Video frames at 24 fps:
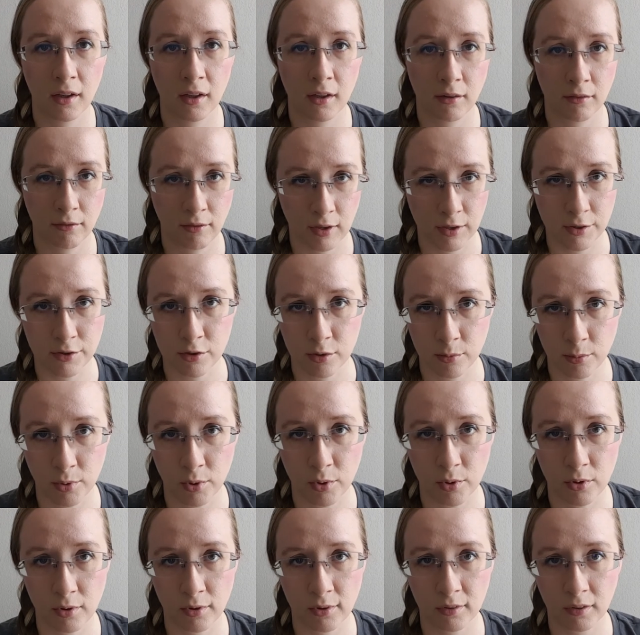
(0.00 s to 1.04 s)

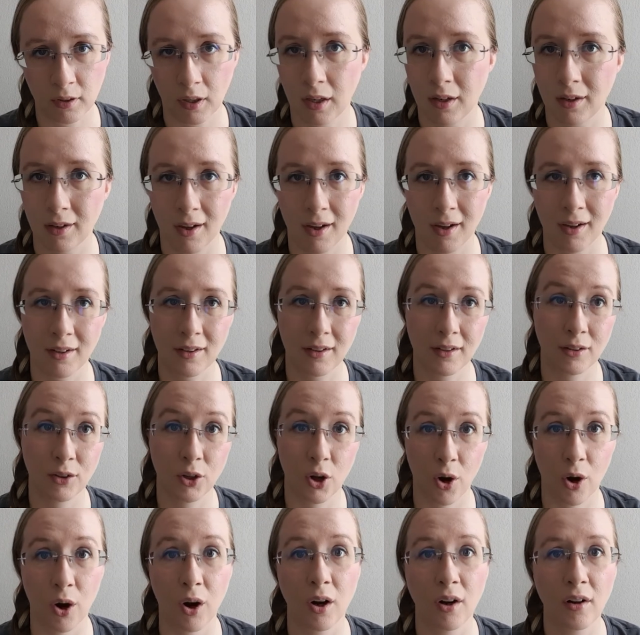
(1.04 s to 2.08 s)
vegetables and not
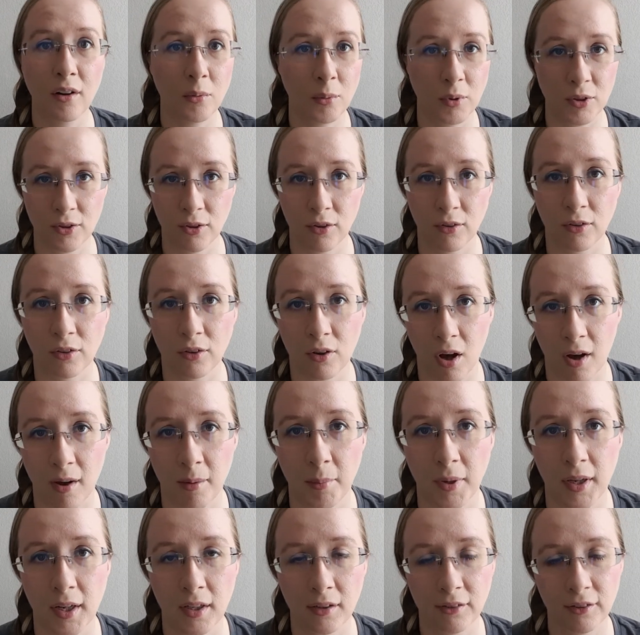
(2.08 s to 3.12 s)
lard, which is
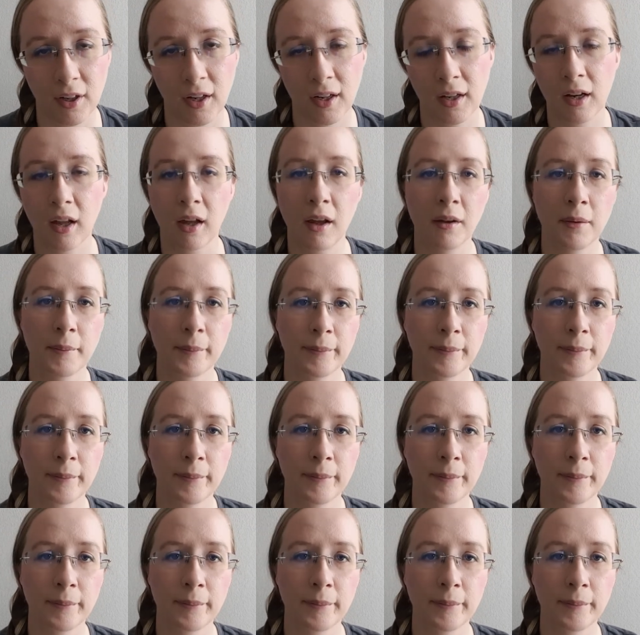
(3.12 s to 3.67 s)
common in China.